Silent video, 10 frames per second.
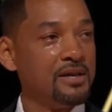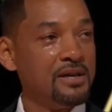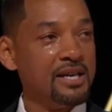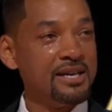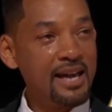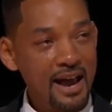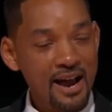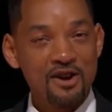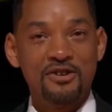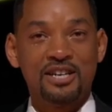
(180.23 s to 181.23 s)
and
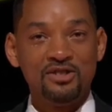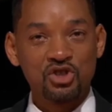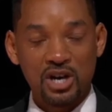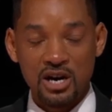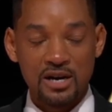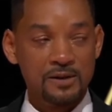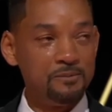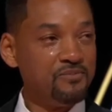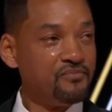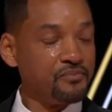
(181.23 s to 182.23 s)
care and concern.
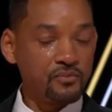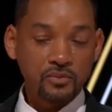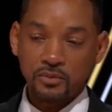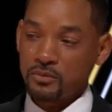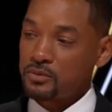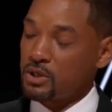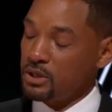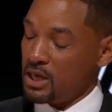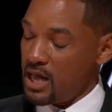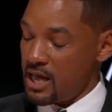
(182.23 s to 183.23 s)

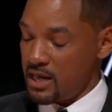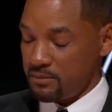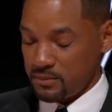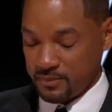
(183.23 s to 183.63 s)
Um,